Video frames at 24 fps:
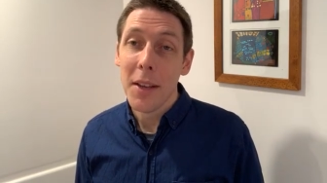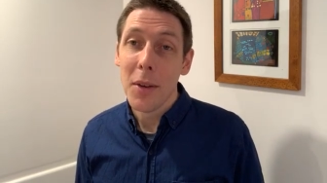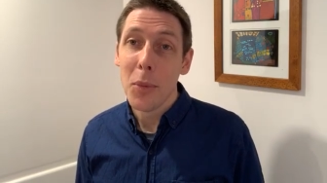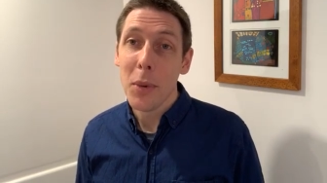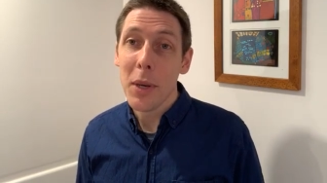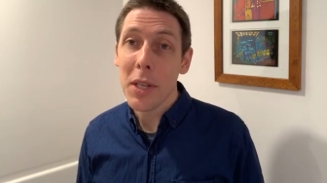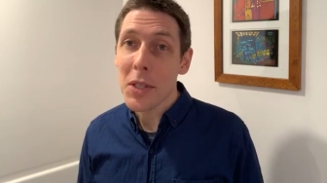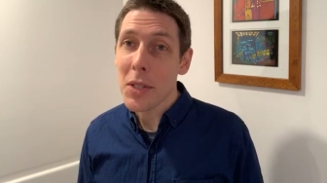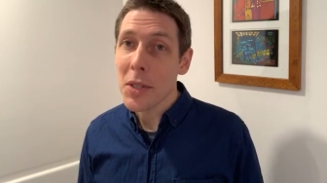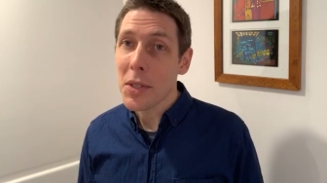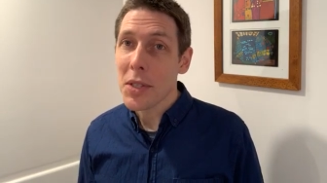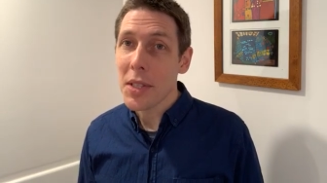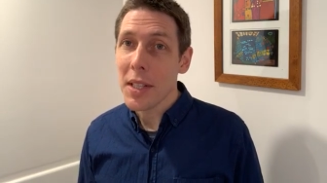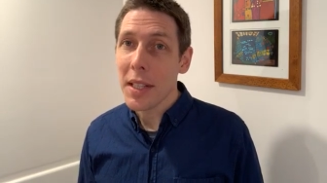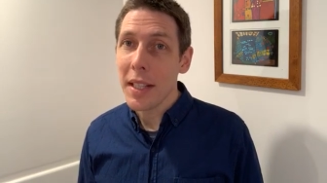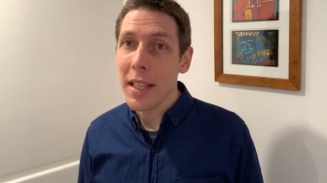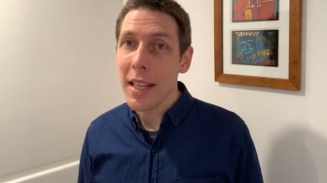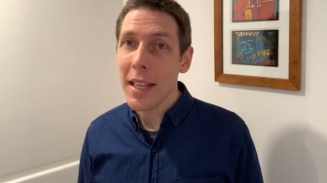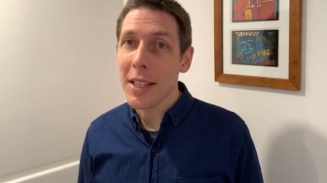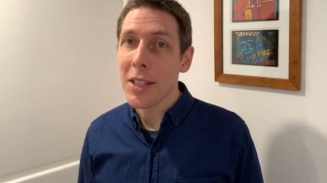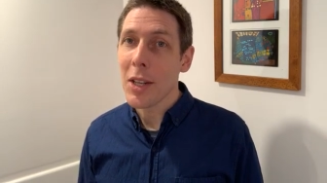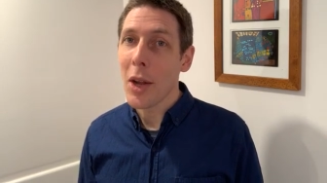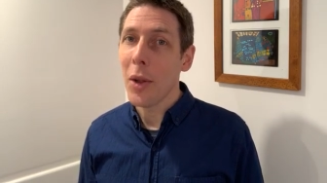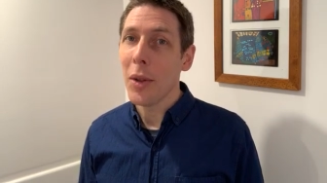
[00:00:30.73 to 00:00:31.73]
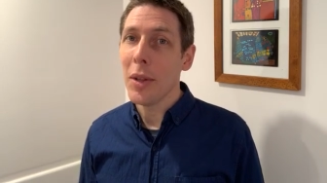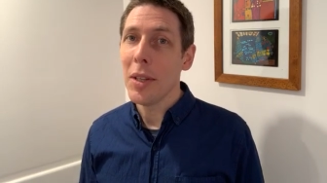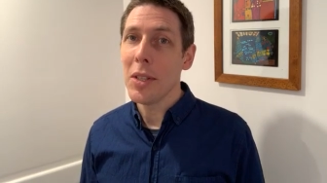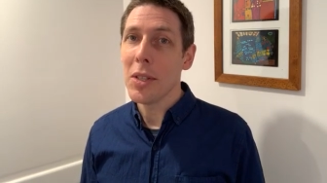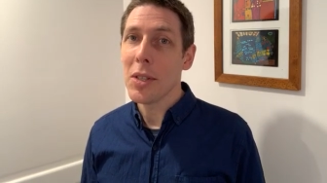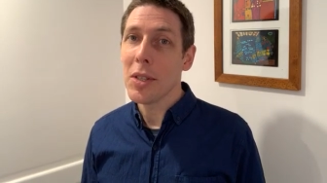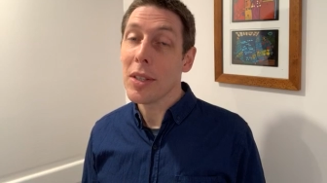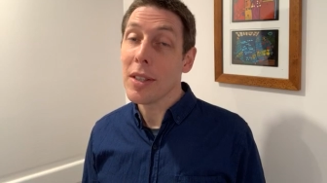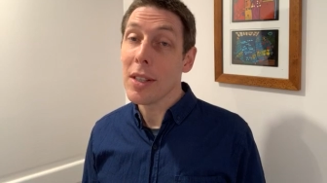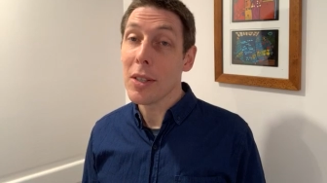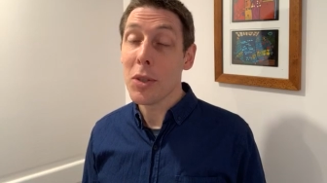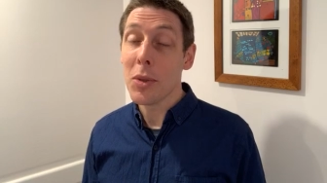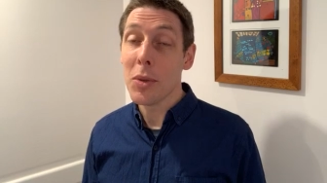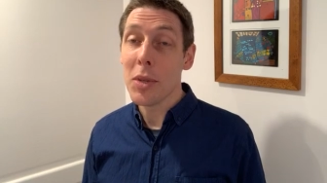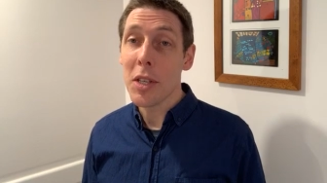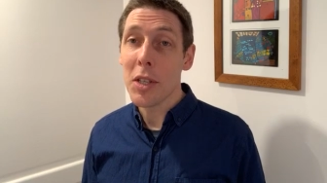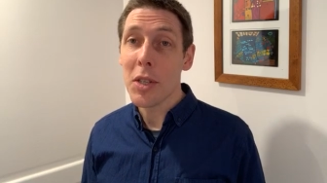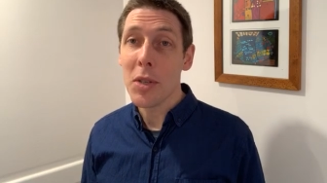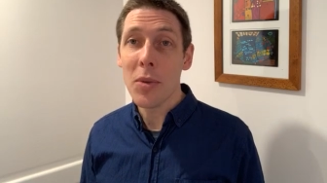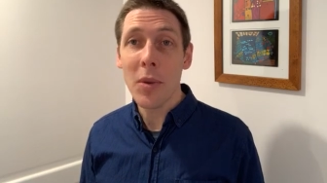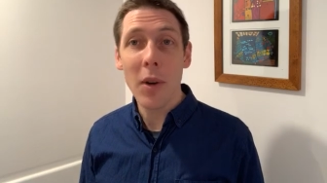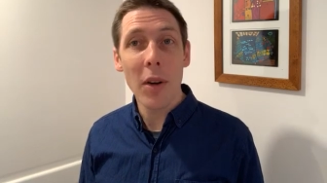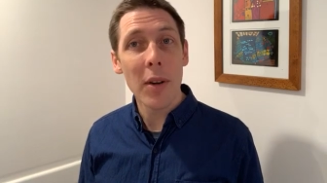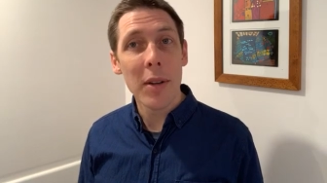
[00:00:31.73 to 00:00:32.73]
We sincerely acknowledge the
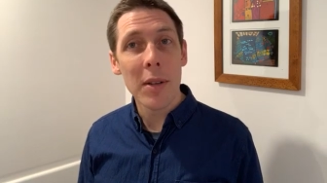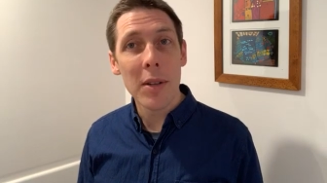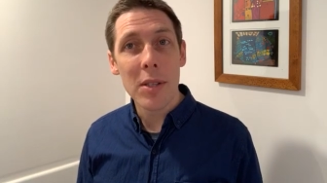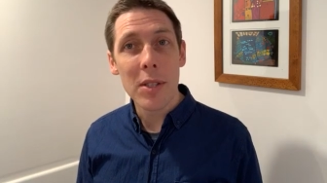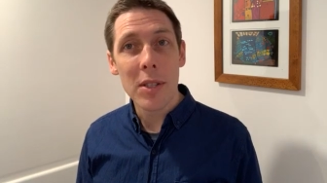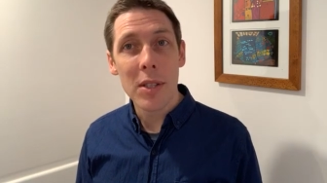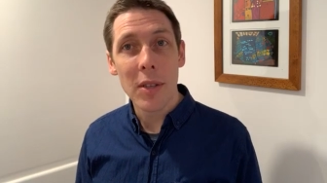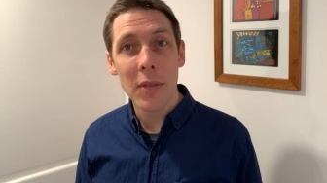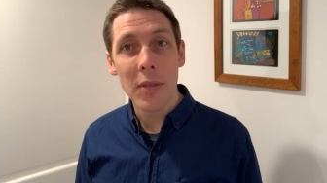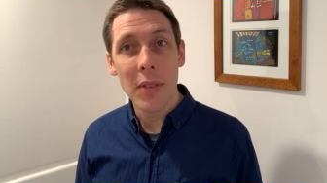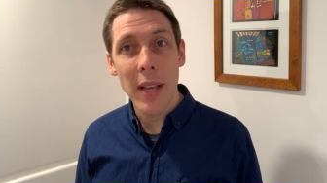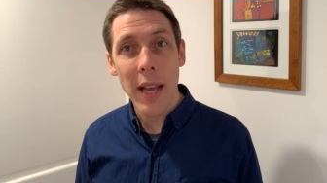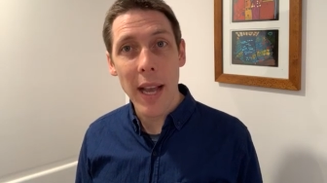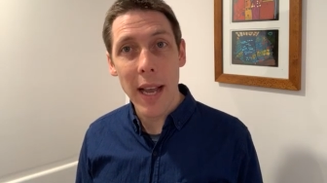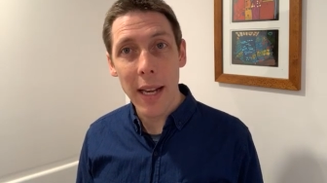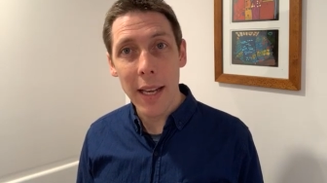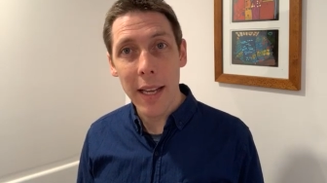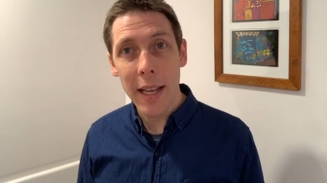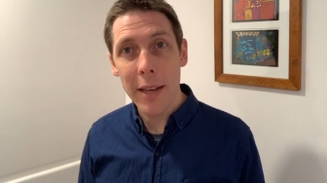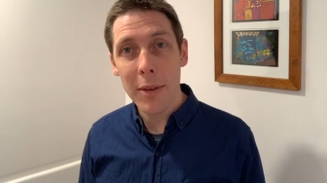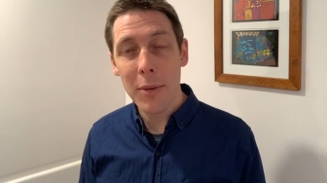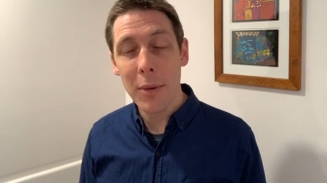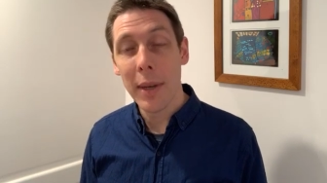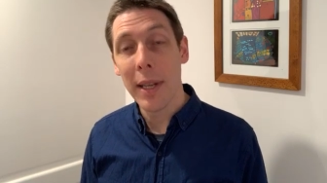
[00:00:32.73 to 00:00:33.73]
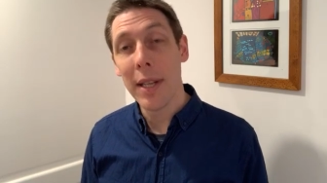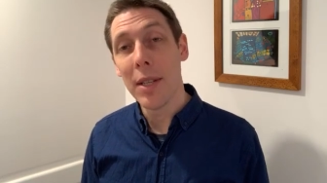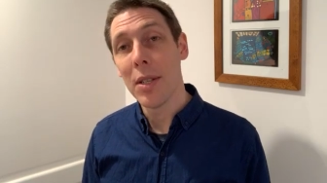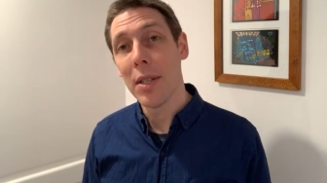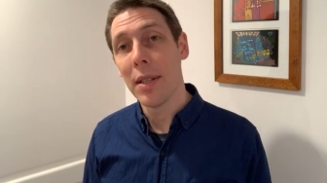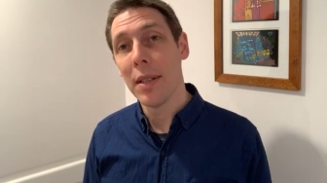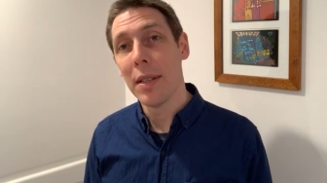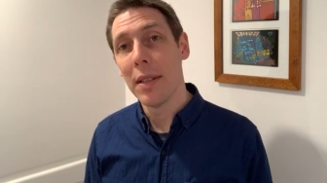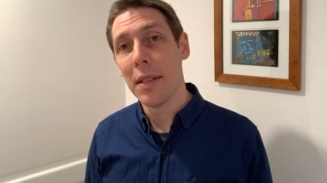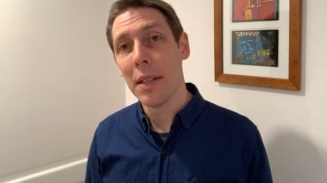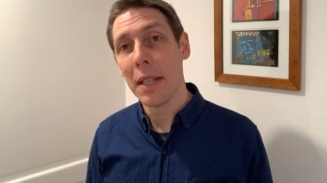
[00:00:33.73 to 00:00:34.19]
traditional owners of the Adelaide region,